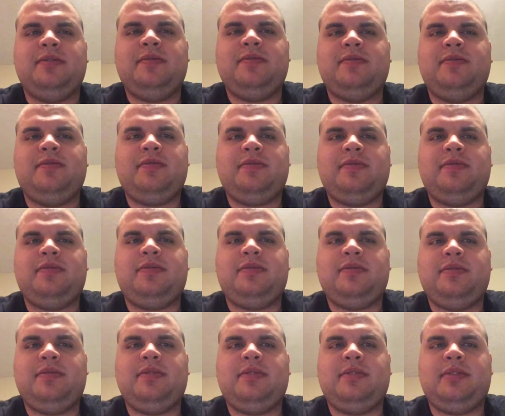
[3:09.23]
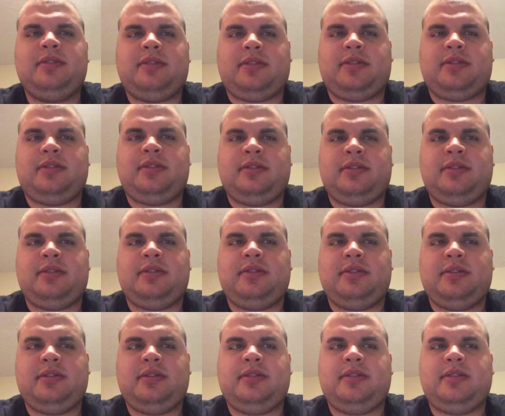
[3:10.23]

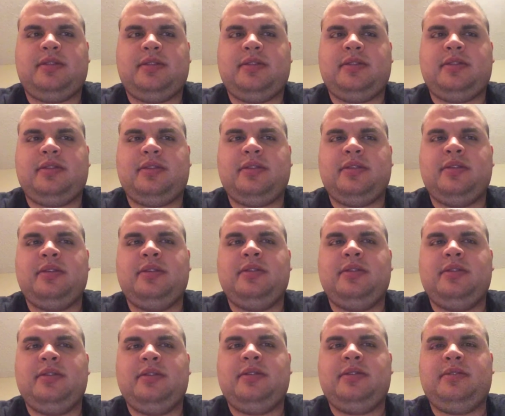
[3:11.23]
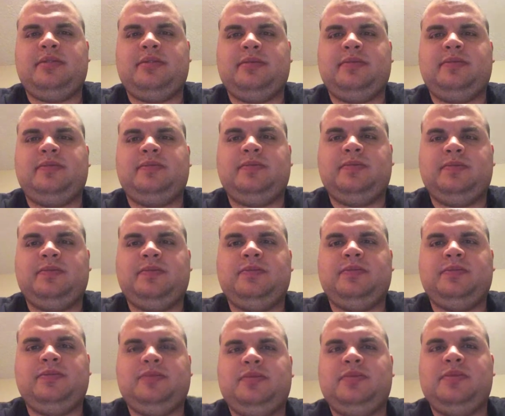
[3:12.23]

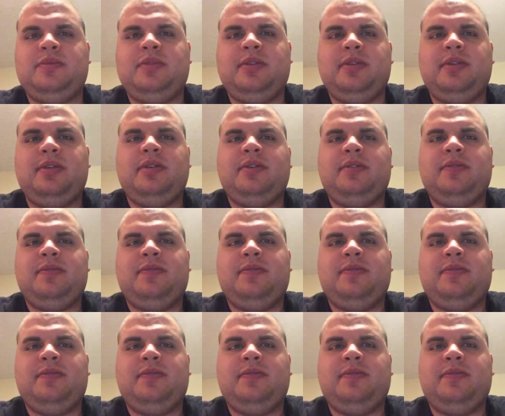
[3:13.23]
[no speech]